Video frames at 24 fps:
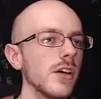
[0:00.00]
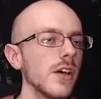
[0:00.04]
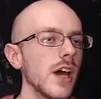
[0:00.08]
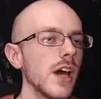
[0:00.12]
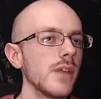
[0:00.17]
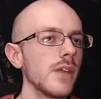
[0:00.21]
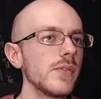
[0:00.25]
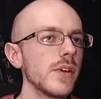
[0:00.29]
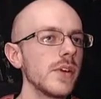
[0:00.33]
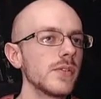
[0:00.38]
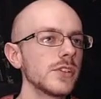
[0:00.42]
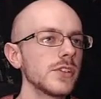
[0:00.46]

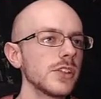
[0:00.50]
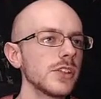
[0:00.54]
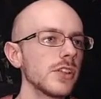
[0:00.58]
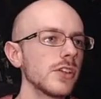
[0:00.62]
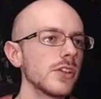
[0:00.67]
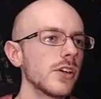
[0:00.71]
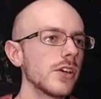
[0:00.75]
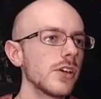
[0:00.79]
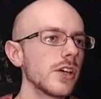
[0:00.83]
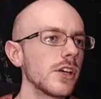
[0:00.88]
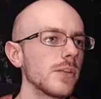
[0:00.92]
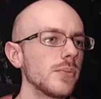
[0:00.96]
Have you ever seen
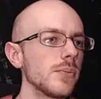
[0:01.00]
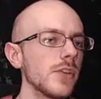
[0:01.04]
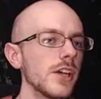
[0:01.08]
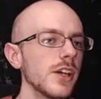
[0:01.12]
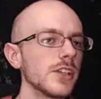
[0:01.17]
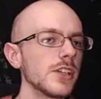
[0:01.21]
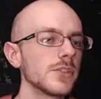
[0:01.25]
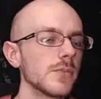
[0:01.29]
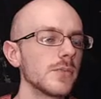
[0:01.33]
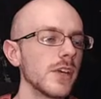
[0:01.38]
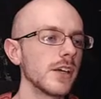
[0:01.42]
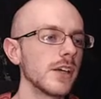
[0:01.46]
dirtier
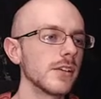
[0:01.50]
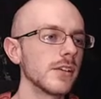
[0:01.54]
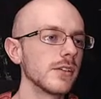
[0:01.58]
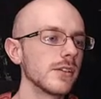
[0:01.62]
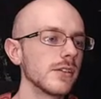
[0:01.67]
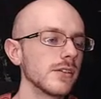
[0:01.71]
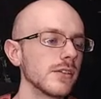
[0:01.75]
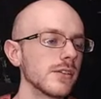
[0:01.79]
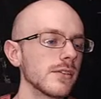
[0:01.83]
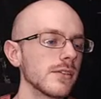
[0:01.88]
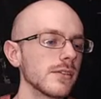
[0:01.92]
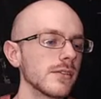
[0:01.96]
plays, man?
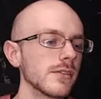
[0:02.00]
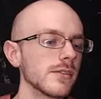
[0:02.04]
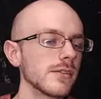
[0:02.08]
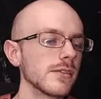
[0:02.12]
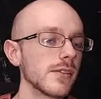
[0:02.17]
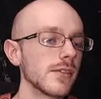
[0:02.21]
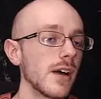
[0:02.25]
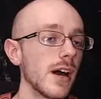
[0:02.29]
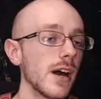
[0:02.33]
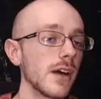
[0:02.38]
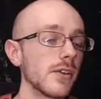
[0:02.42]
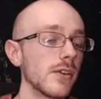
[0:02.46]

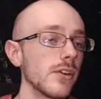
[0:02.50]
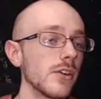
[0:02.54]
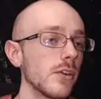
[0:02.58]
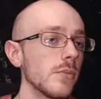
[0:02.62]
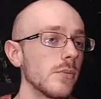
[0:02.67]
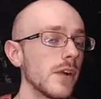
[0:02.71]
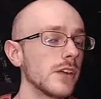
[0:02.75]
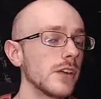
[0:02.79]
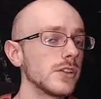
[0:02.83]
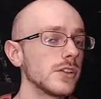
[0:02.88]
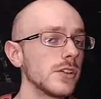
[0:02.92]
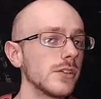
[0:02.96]
I don't know
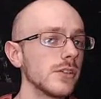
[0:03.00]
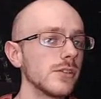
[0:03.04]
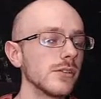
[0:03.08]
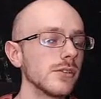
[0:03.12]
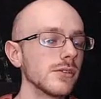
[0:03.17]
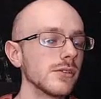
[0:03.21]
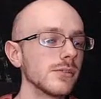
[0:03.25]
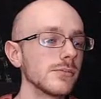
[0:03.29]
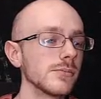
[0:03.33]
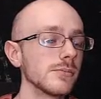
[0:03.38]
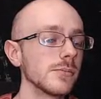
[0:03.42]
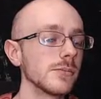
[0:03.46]
about you,
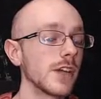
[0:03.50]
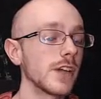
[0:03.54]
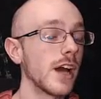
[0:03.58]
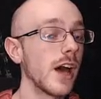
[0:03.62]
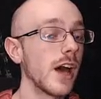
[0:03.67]
but